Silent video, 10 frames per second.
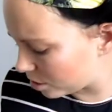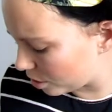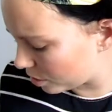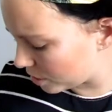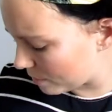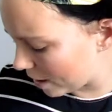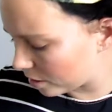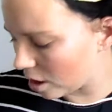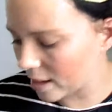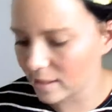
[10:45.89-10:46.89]
do smell
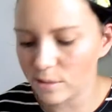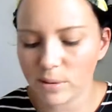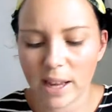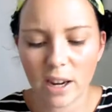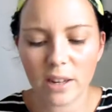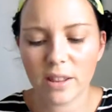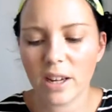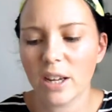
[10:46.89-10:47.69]
nice and all that kind of thing.